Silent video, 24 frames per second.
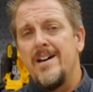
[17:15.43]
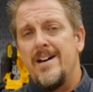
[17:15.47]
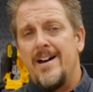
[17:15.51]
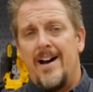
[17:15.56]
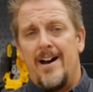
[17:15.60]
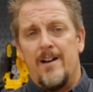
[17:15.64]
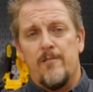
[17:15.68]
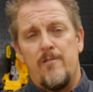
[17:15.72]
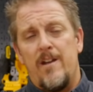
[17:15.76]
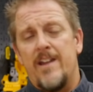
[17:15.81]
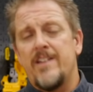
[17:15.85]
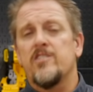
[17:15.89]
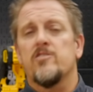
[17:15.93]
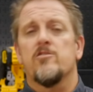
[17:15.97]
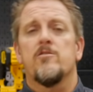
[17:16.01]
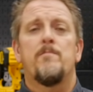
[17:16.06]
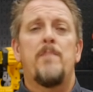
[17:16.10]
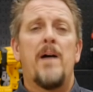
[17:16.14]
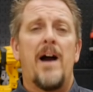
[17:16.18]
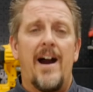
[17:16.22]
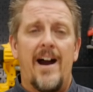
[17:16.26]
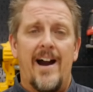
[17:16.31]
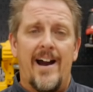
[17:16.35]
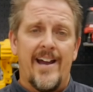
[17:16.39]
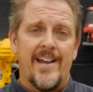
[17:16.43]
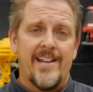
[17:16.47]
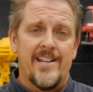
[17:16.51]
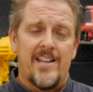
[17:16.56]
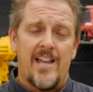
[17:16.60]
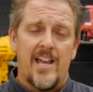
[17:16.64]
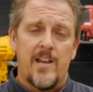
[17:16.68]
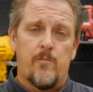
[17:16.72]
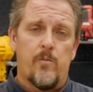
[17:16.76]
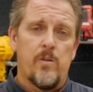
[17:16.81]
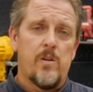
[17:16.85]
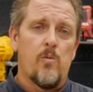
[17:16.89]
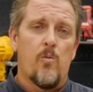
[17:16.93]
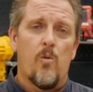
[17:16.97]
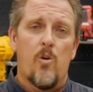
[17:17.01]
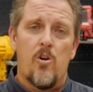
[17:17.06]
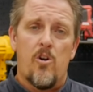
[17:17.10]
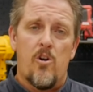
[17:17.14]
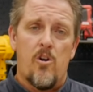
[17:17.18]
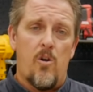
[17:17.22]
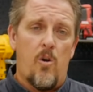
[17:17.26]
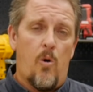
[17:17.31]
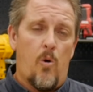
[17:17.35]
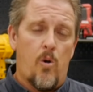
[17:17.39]
uh, regular pine like we
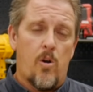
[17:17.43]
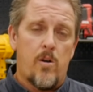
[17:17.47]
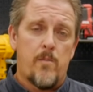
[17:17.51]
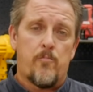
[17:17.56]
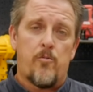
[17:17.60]
were or